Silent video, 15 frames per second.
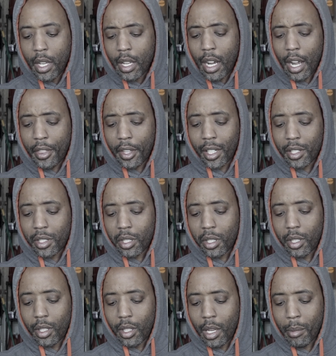I think it's
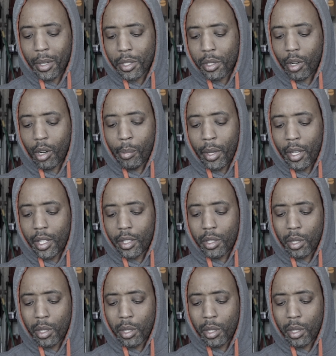a MSRP, it's